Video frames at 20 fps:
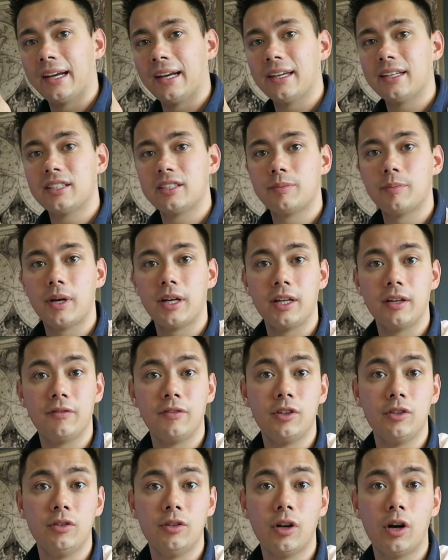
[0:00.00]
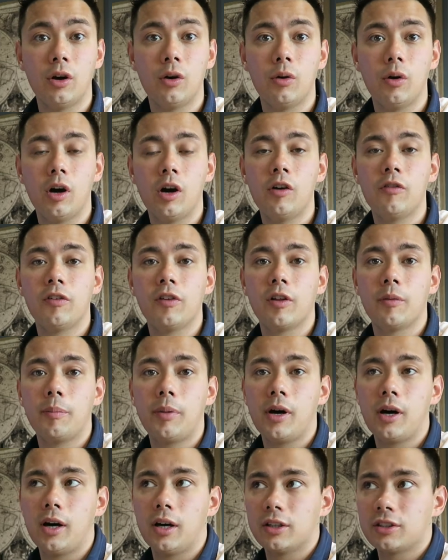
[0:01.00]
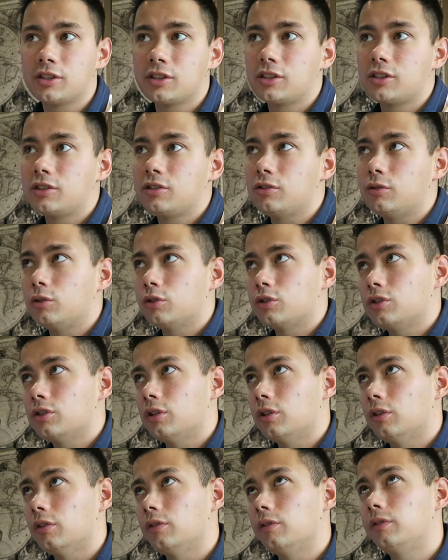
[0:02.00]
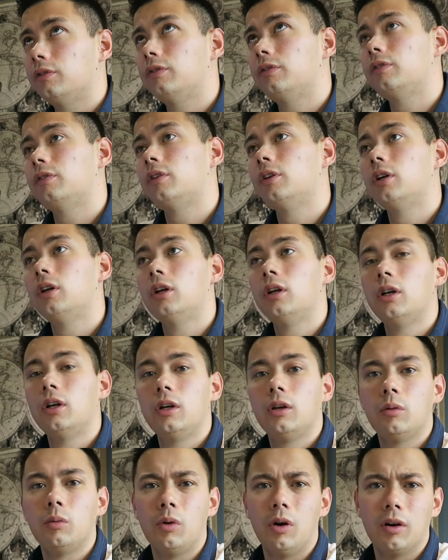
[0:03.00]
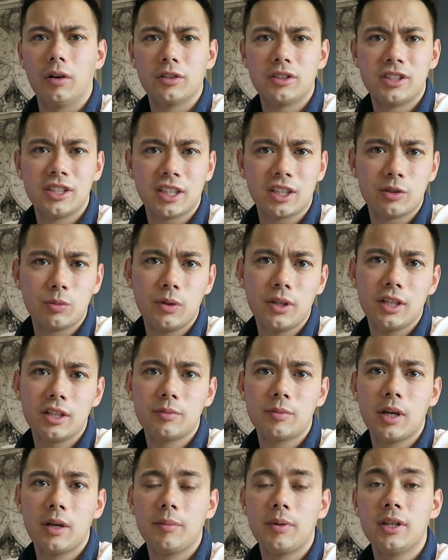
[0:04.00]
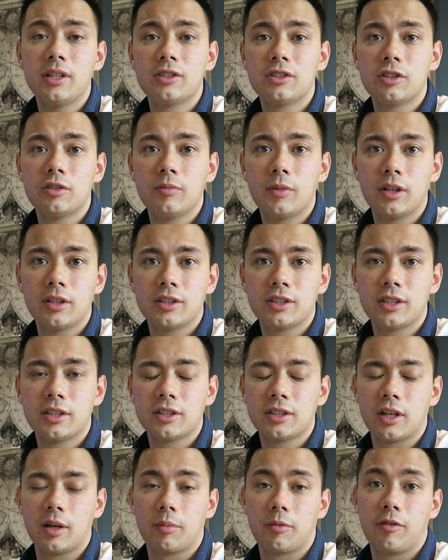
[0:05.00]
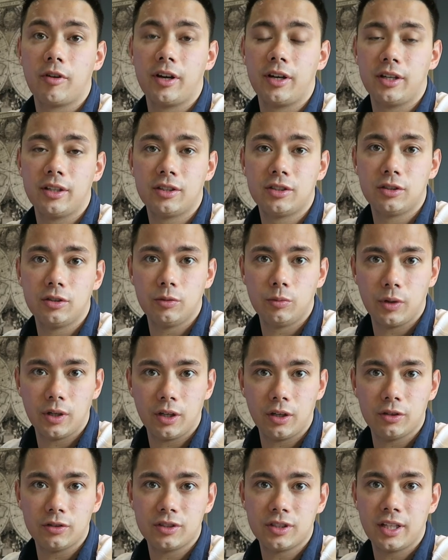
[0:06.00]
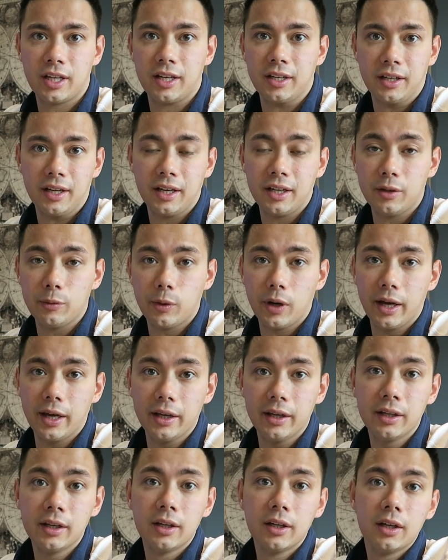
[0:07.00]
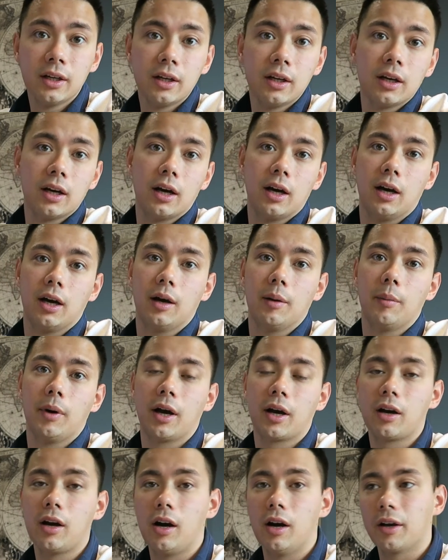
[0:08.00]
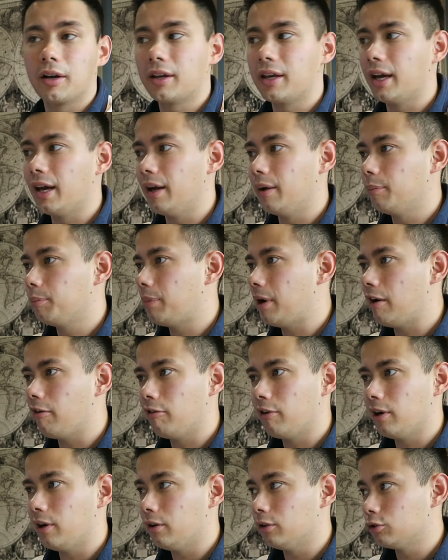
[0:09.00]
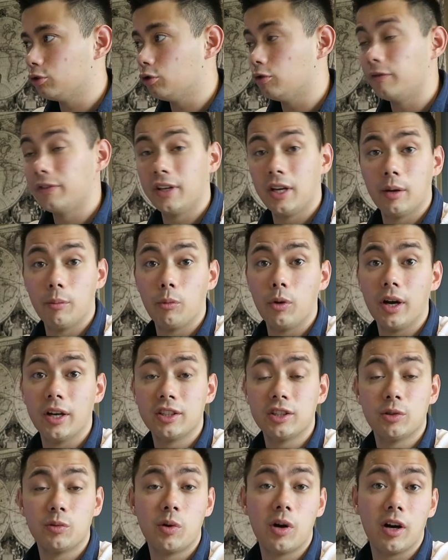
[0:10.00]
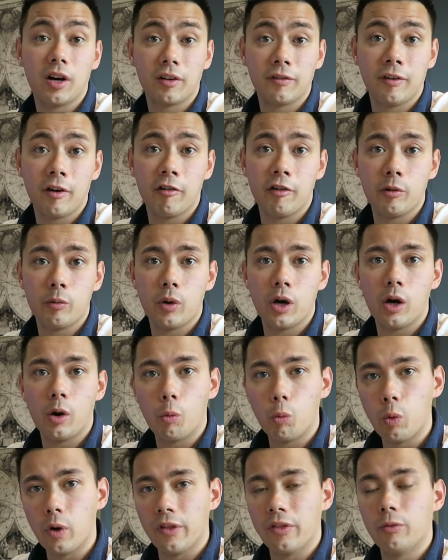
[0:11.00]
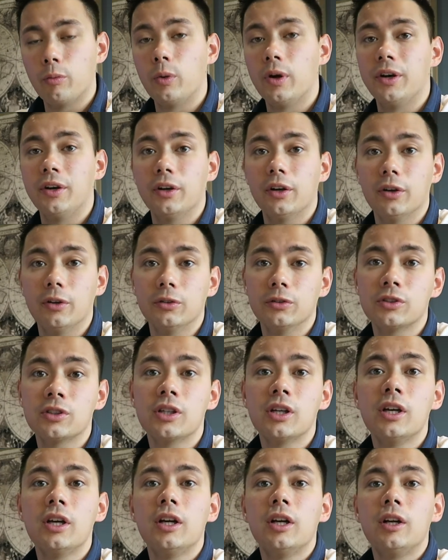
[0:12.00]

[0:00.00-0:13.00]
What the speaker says: And as many of you know, over the past sort of 6 weeks, maybe 2 months since I upgraded to Windows 10 anyway, I can't get Parallels or VMware to work very well with Windows.